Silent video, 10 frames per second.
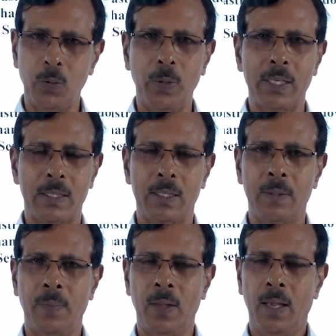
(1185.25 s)
US
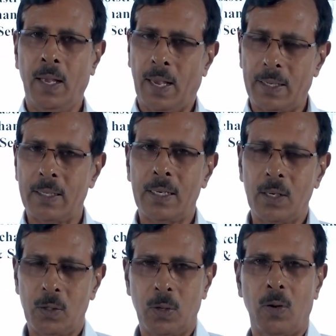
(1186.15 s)
entered
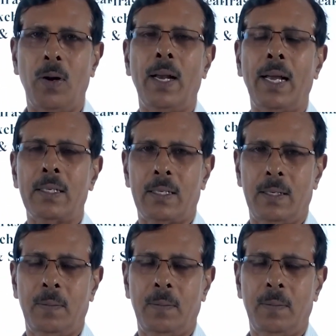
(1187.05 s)
into a contract,